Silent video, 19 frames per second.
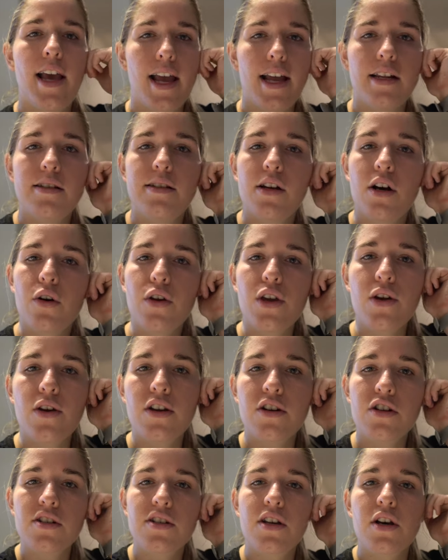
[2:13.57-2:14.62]
And so you
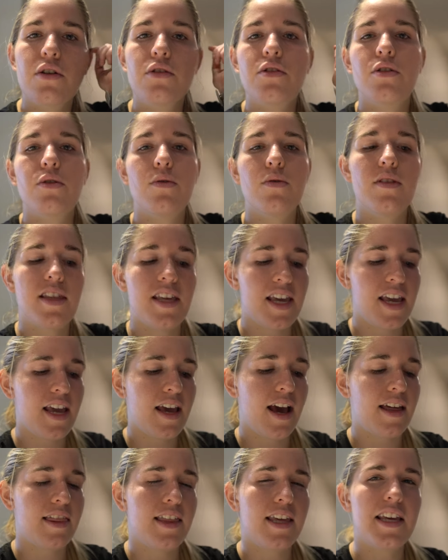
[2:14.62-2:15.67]
can just go to
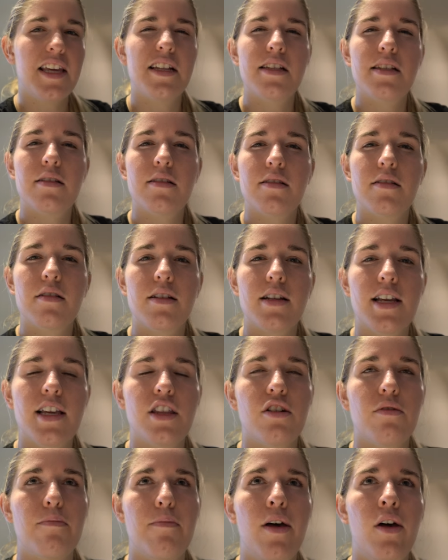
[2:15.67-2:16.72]
the, I think it's
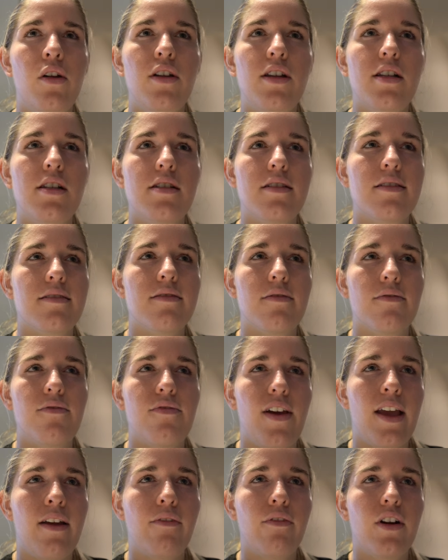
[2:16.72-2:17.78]
either Milton's
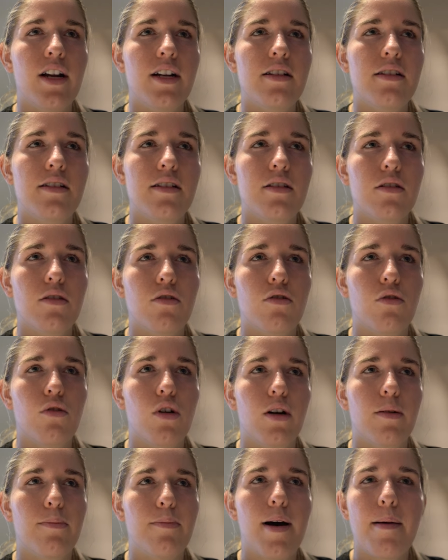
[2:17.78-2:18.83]
Favorites
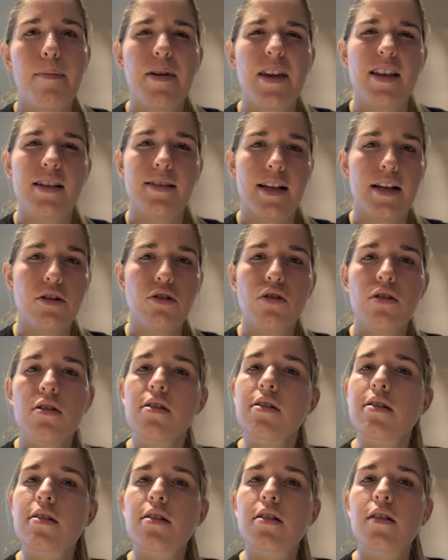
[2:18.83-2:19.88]
or Puppy
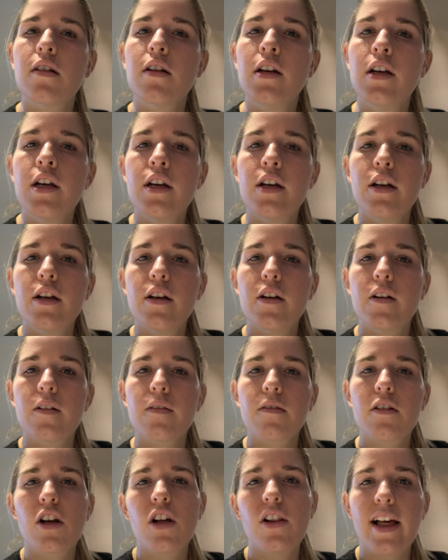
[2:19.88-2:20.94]
Essentials
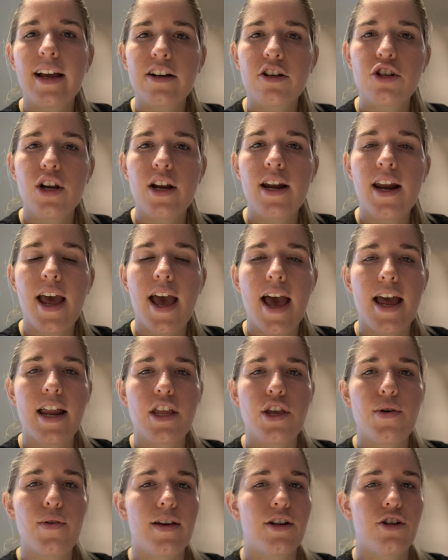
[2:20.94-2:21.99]
collection,
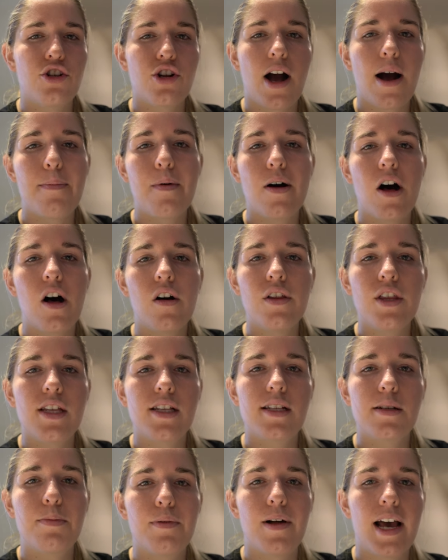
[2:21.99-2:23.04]
and you can shop all the
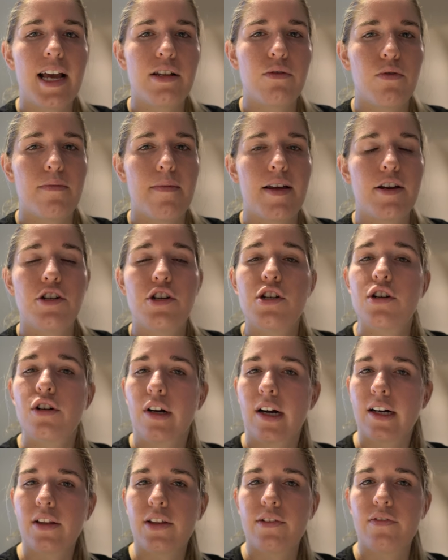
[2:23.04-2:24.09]
supplies we mentioned
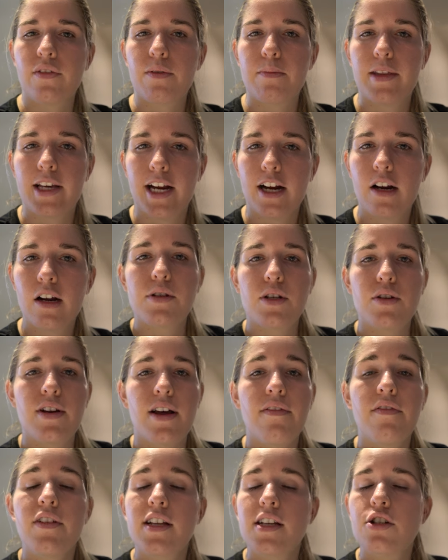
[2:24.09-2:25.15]
directly from there. So
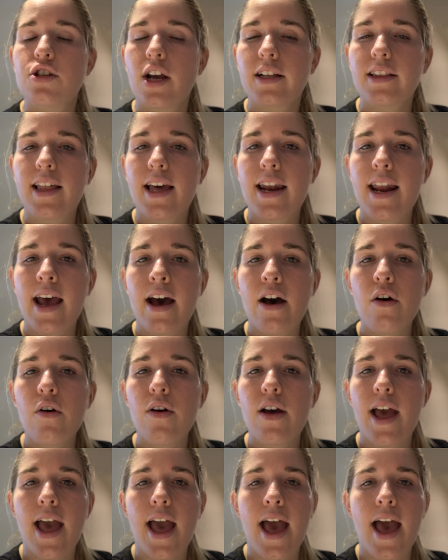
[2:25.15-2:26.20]
definitely check that
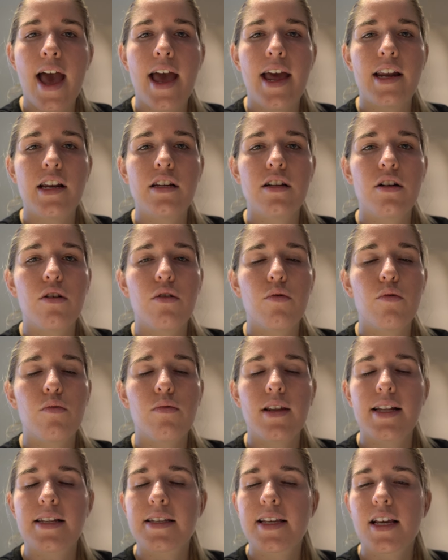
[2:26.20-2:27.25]
out, and
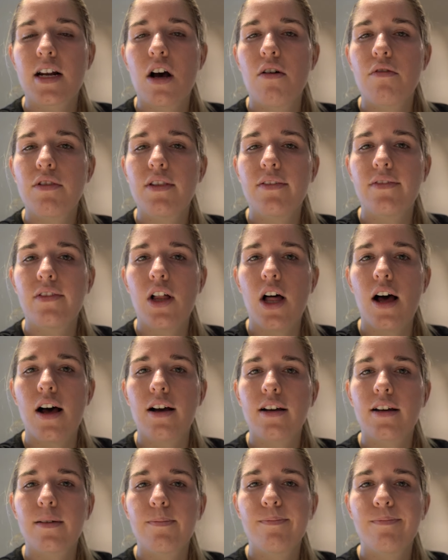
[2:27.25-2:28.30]
let's get on with the vlog.